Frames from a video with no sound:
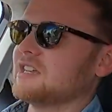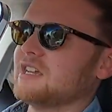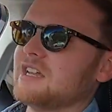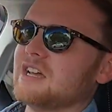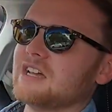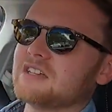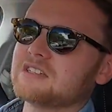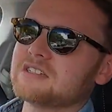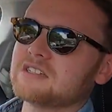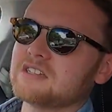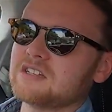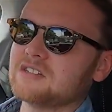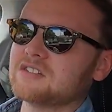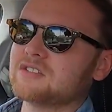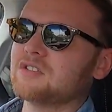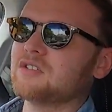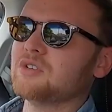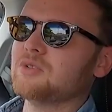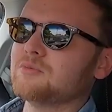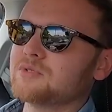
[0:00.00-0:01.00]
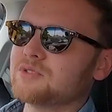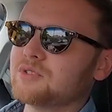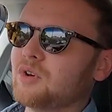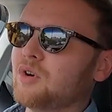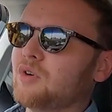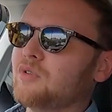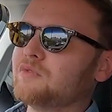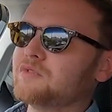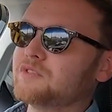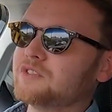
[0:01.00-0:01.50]
ES in terms
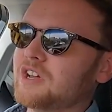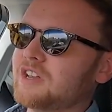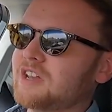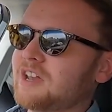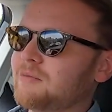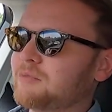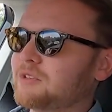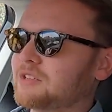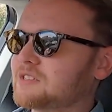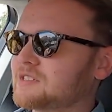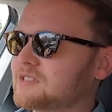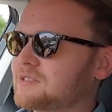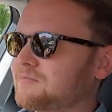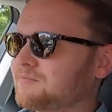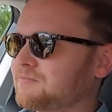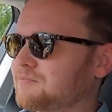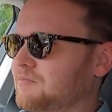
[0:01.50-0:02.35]
of dynamics.